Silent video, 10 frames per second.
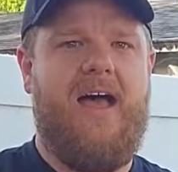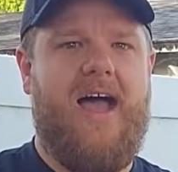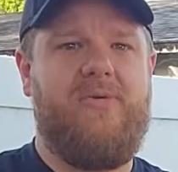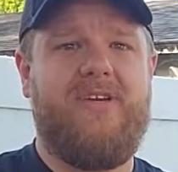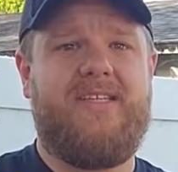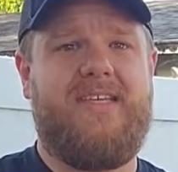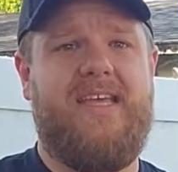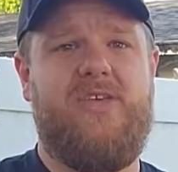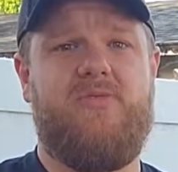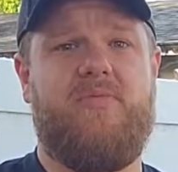I want to
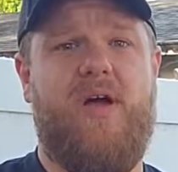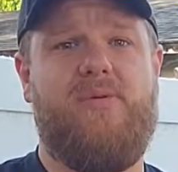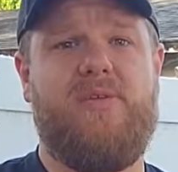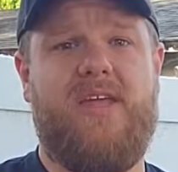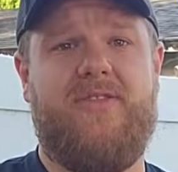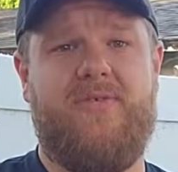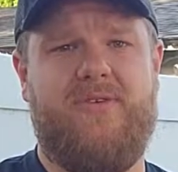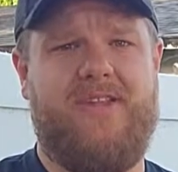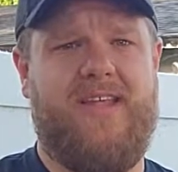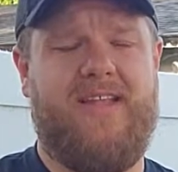say you could probably get
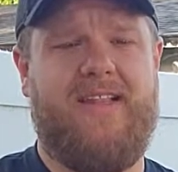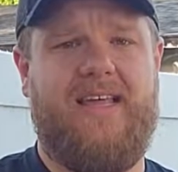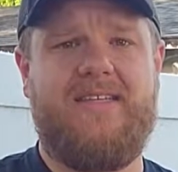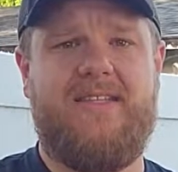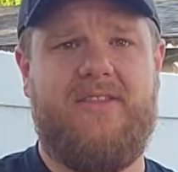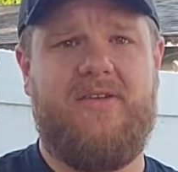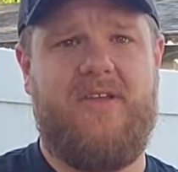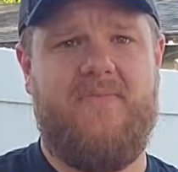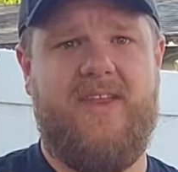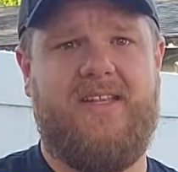through it in like less than
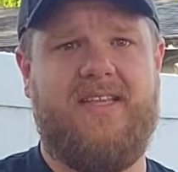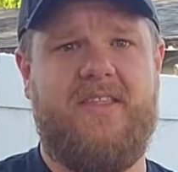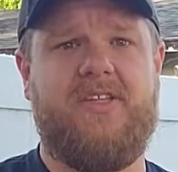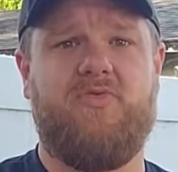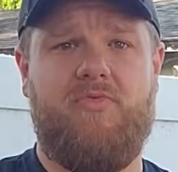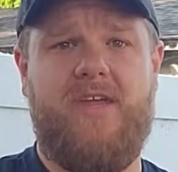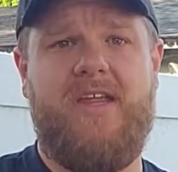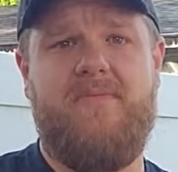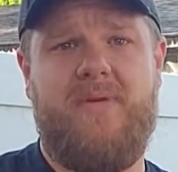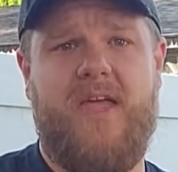30 minutes, and that's
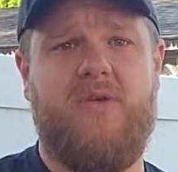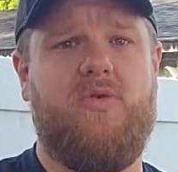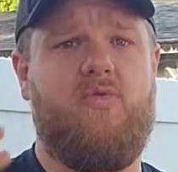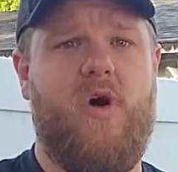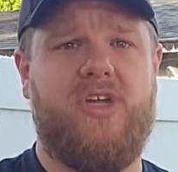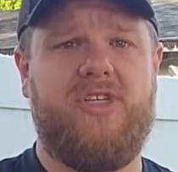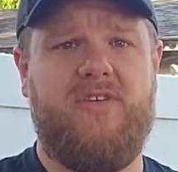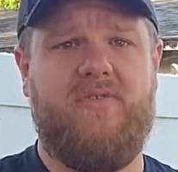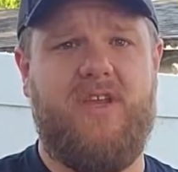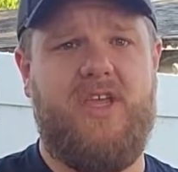reading a manual,
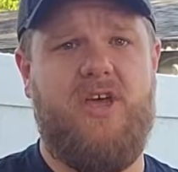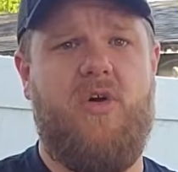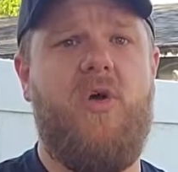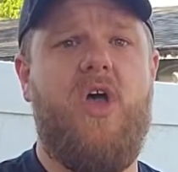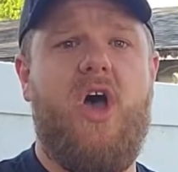watching a video.